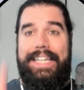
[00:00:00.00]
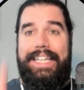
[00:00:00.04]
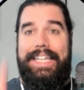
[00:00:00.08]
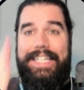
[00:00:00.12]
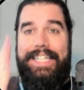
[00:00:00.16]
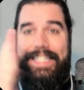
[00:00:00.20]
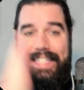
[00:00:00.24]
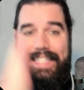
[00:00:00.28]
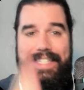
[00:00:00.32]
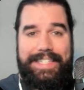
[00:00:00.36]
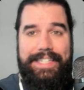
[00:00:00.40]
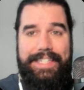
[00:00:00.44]

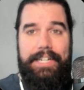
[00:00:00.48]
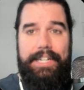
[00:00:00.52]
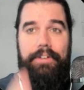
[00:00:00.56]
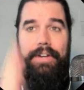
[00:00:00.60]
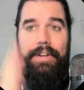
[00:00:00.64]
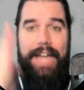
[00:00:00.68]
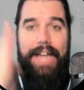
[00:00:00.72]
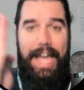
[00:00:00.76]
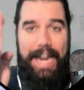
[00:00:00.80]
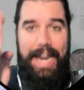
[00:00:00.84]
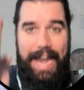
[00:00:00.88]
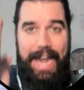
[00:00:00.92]

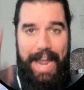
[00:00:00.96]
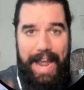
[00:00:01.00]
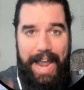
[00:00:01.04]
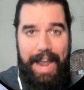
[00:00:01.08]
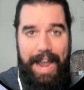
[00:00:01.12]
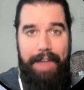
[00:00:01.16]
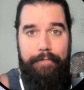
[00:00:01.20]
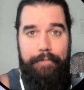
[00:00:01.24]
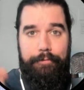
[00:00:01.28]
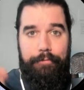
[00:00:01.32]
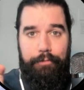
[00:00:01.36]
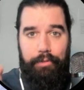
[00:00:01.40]
Consider it at
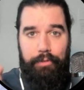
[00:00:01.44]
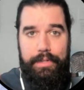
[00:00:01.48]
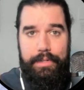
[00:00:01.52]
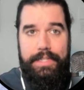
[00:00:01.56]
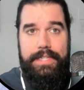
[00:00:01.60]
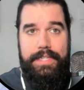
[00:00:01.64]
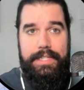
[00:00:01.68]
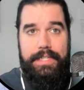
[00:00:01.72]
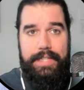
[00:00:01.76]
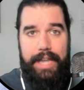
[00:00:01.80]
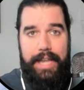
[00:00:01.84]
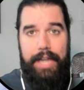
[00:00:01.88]
every
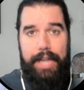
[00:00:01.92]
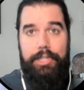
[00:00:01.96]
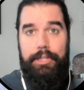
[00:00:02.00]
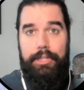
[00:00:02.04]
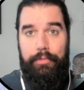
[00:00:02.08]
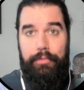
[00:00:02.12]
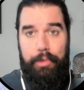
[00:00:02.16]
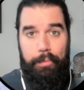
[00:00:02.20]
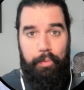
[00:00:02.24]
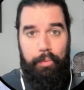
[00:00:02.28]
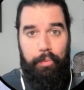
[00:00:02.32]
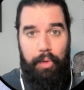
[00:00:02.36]
stage
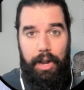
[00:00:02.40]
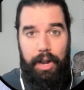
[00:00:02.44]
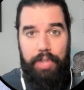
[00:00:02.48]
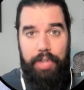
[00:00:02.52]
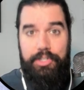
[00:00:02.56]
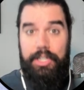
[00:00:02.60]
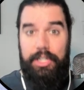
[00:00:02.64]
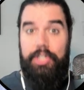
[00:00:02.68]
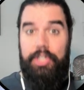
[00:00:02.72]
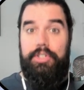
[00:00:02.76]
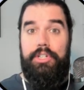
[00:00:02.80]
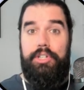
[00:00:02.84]
of your
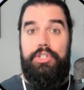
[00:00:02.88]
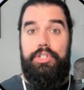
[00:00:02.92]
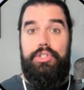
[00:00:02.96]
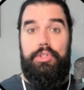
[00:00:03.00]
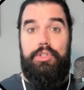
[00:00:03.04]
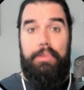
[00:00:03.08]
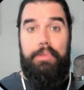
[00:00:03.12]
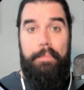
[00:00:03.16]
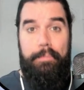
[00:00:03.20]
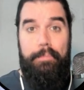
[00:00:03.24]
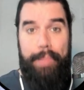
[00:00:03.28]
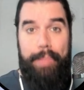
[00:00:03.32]
project to
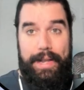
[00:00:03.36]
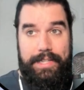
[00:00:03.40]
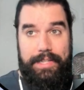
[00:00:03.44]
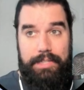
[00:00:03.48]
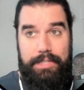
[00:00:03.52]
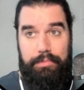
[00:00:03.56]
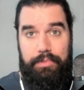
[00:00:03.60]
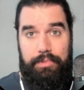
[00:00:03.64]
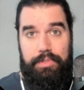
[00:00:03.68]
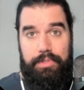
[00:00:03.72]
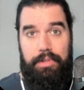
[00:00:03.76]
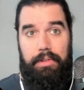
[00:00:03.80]
ensure the
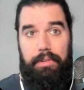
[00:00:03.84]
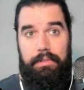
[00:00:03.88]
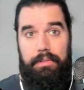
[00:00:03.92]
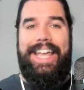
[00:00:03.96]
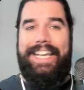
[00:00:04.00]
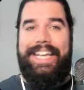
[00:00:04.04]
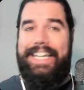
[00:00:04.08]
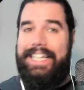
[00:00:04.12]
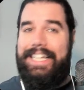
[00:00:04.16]
best result.